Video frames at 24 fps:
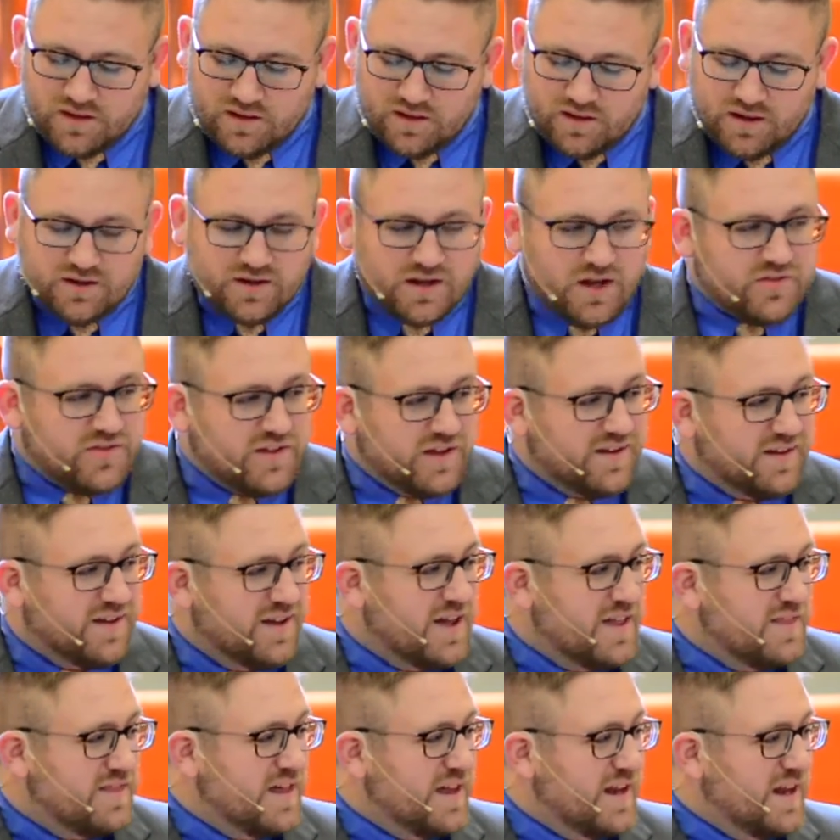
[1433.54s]
nothing
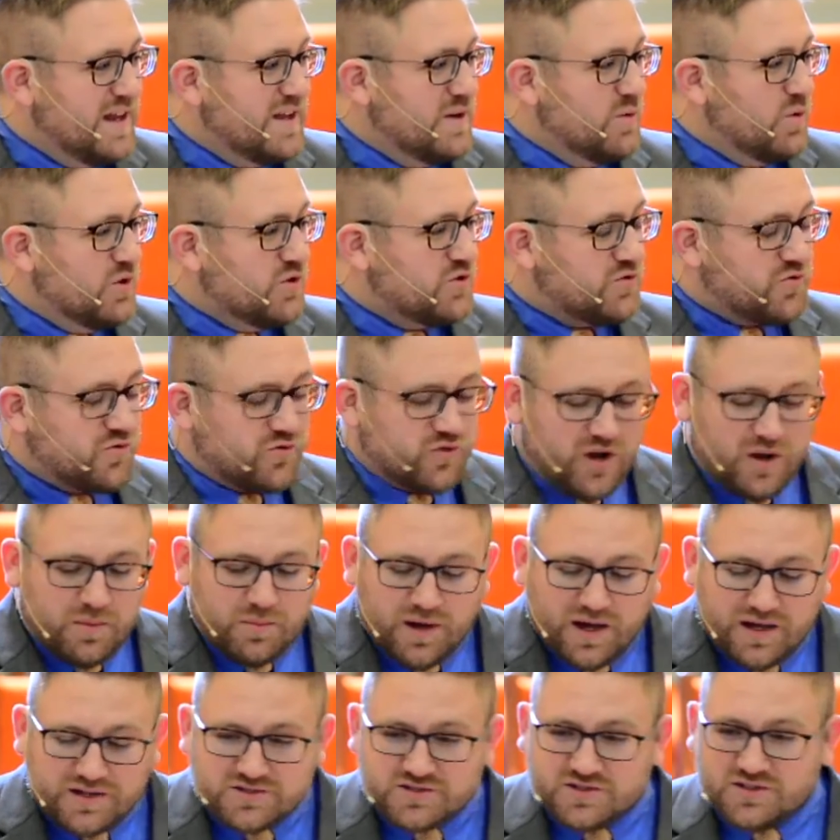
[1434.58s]
that it was from
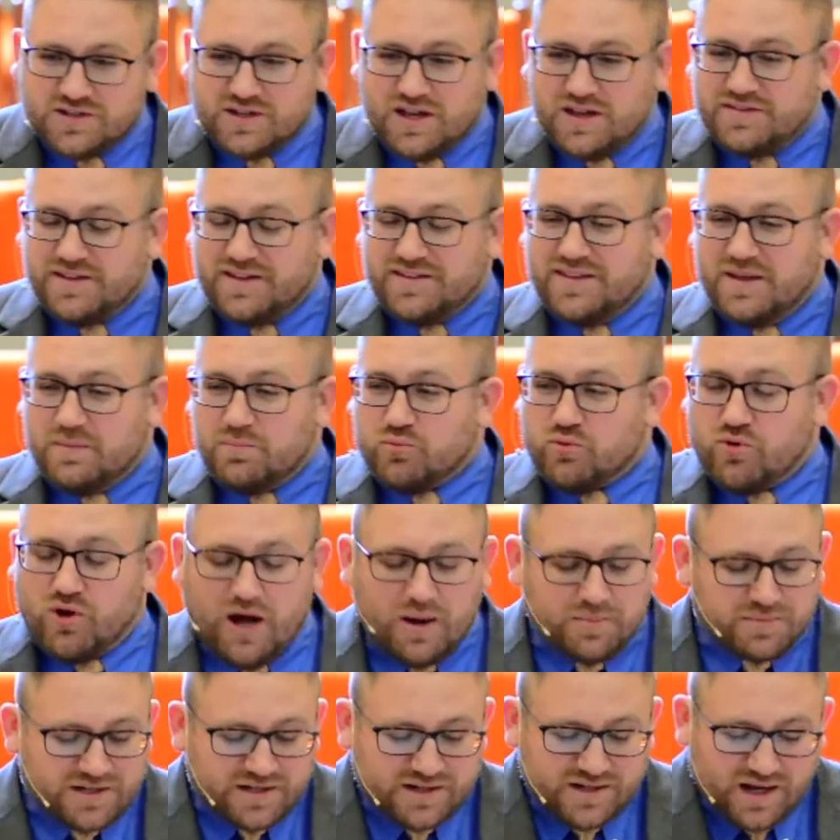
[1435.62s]
us, nothing that
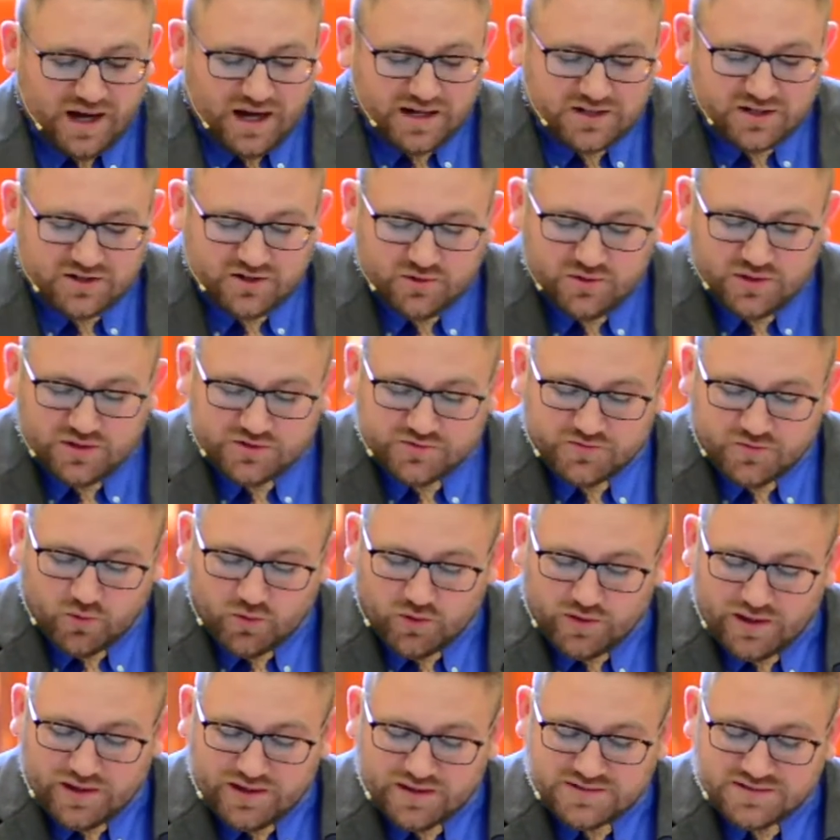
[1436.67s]
prompted God to do this
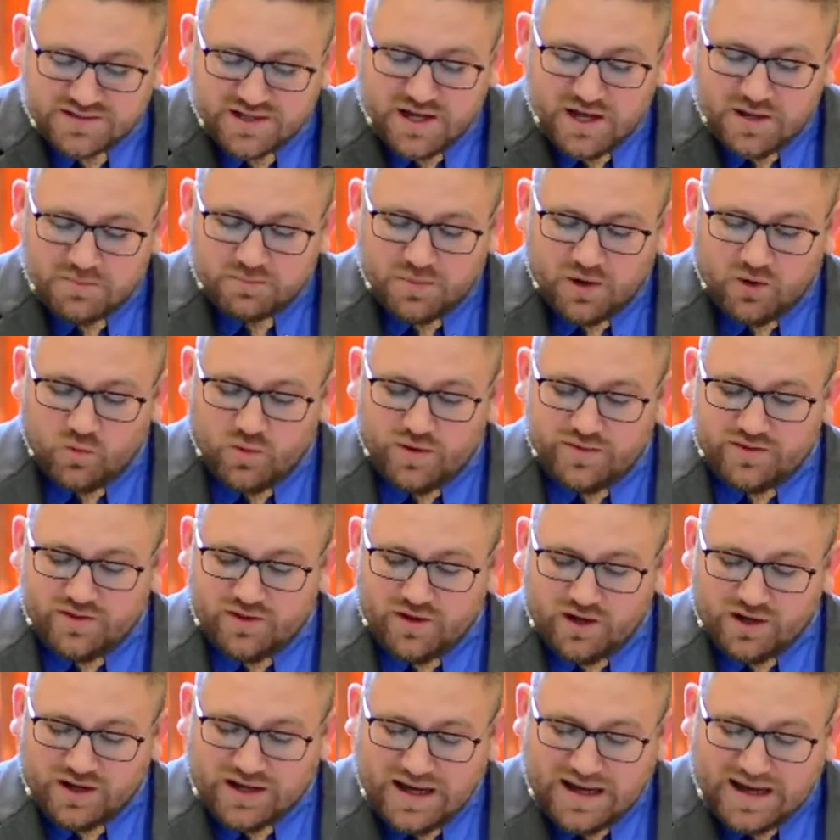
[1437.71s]
for us, but when
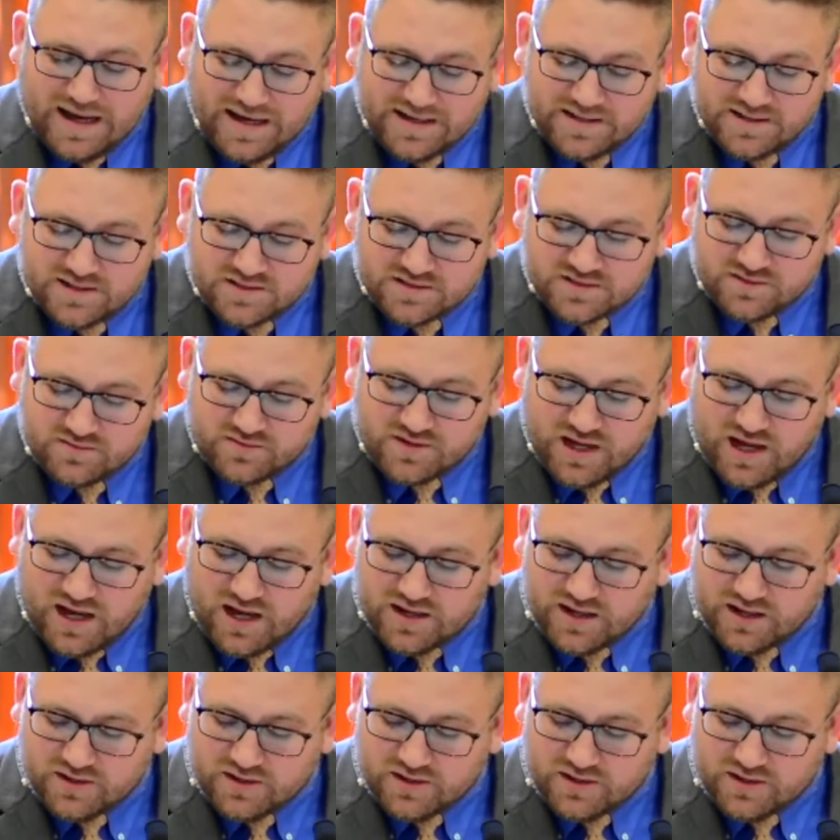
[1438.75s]
the kindness of God our